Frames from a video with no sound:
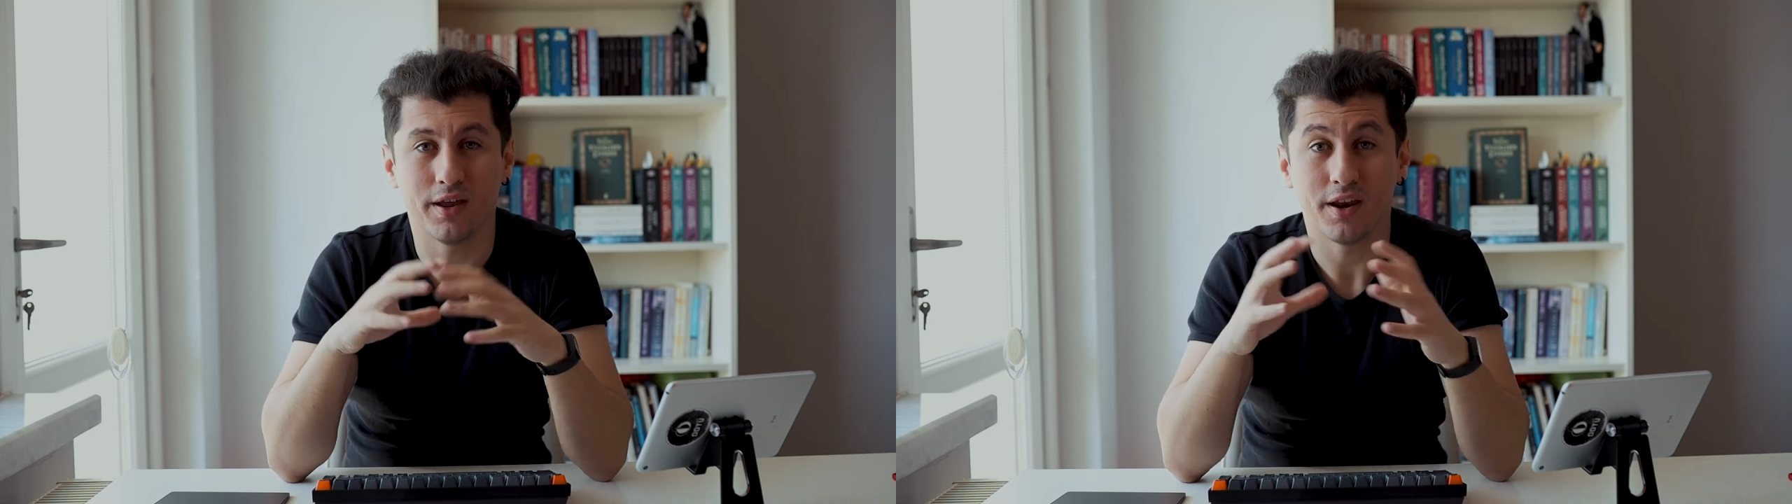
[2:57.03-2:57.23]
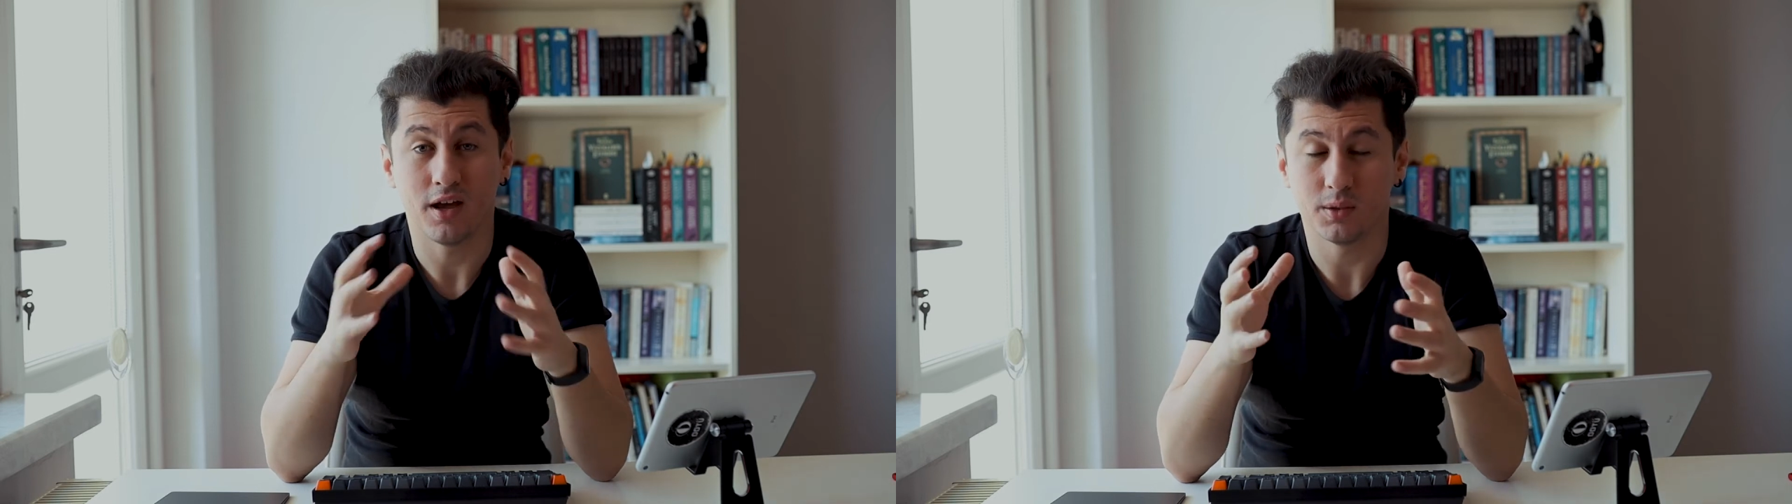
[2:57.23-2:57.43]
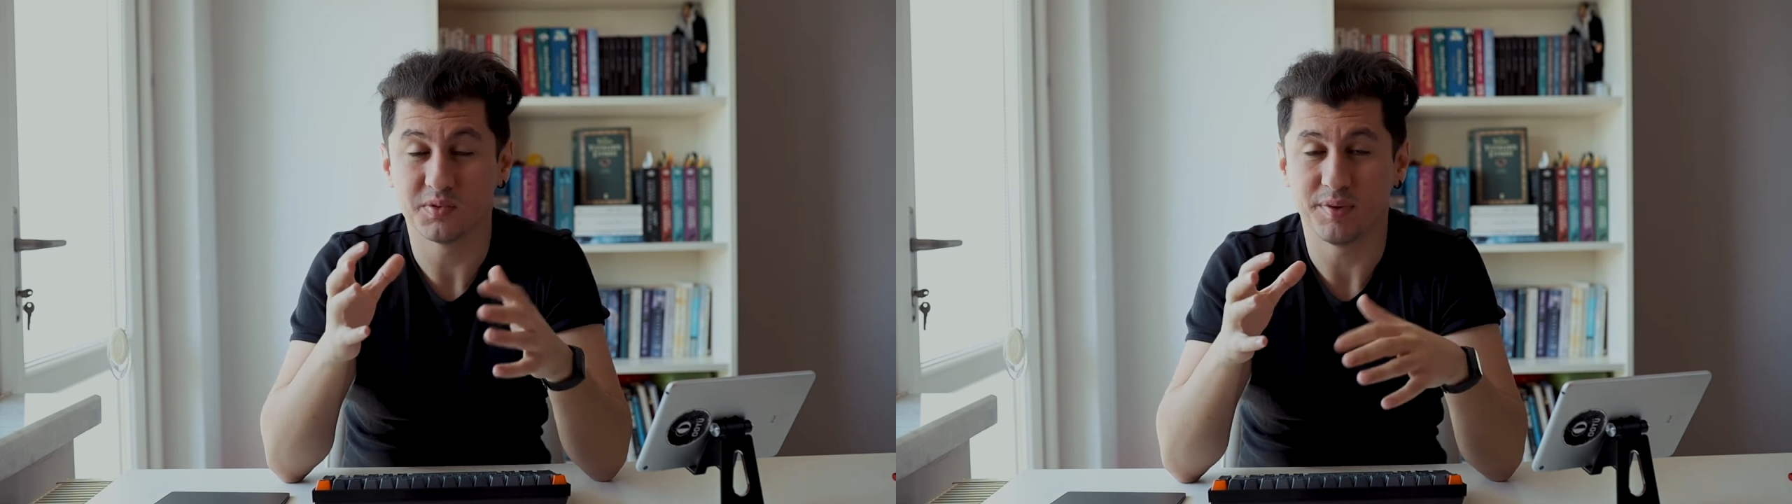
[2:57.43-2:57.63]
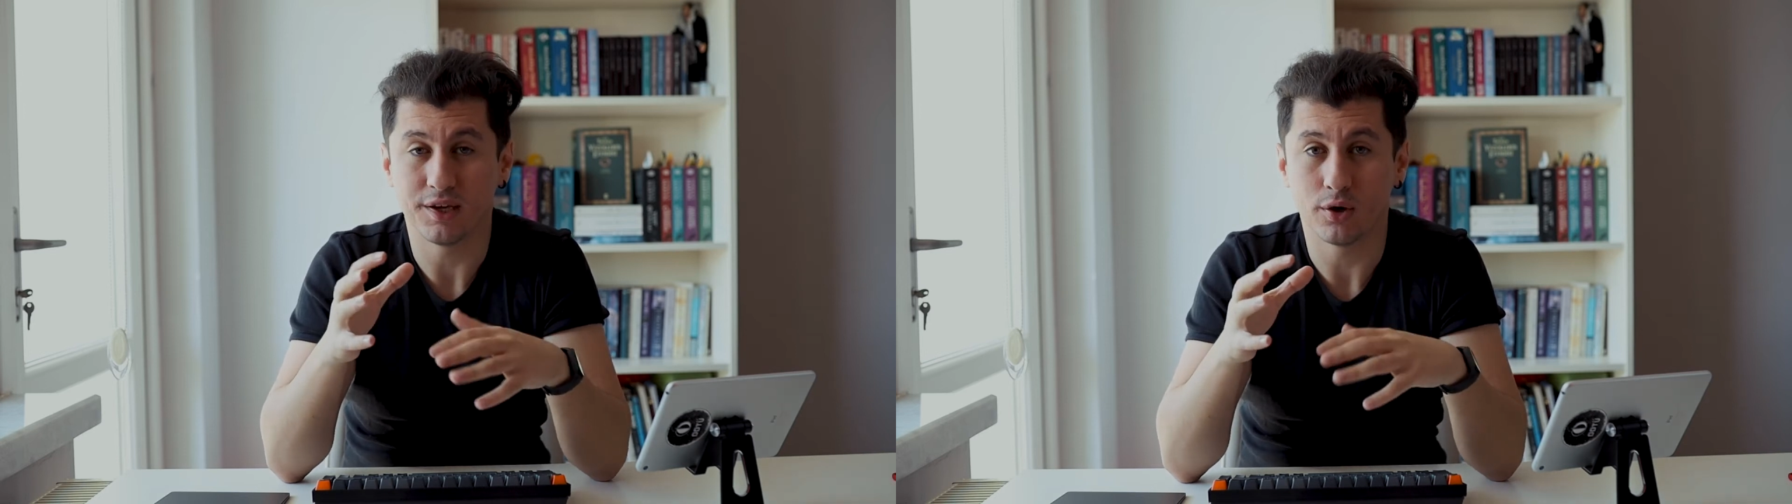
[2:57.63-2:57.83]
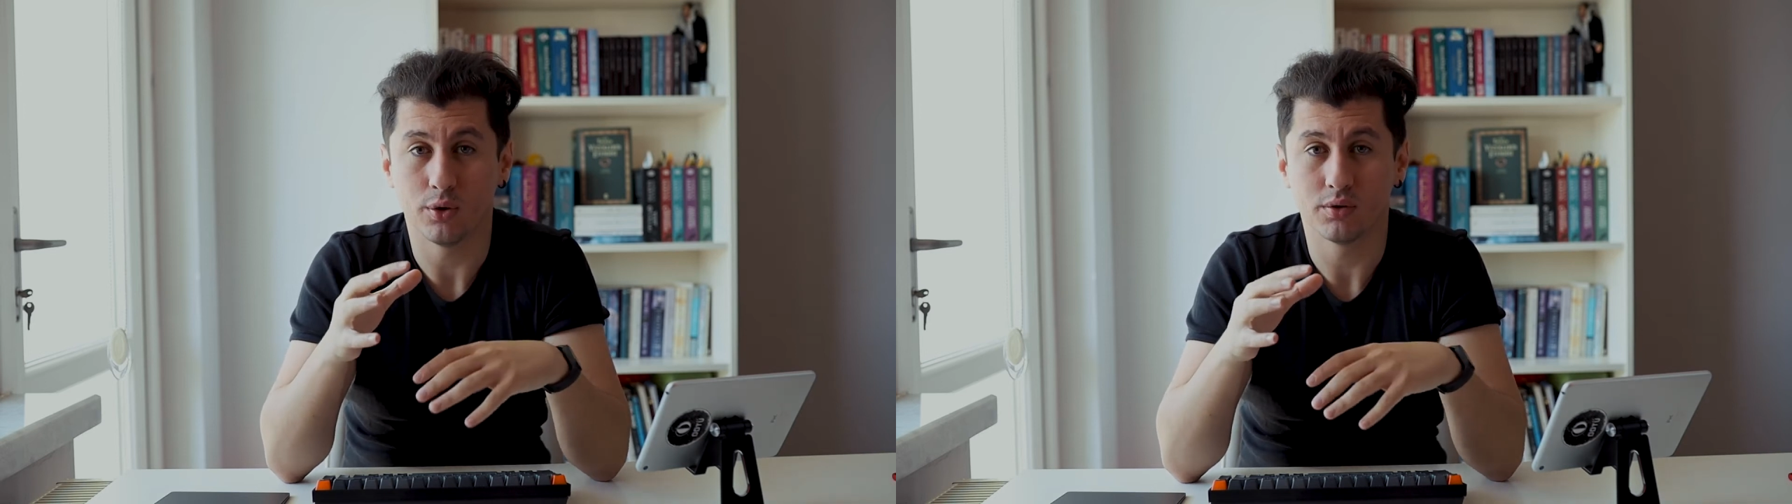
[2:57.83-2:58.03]
that helps me
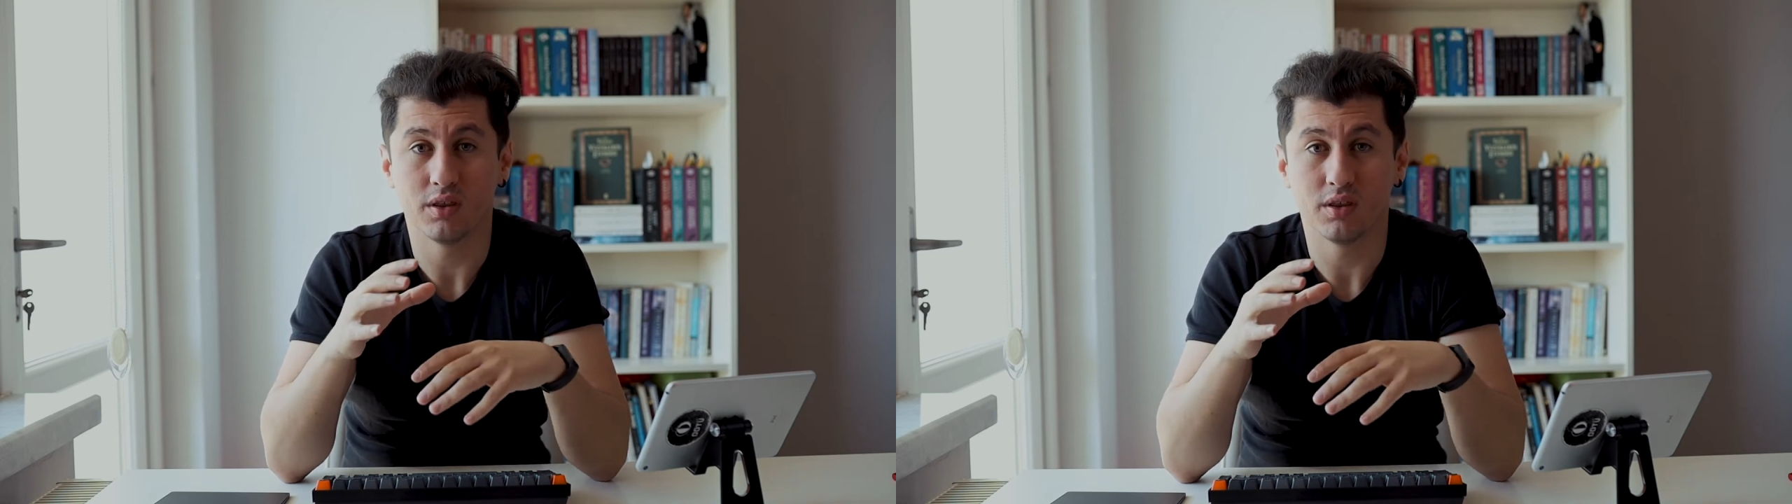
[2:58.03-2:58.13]
code.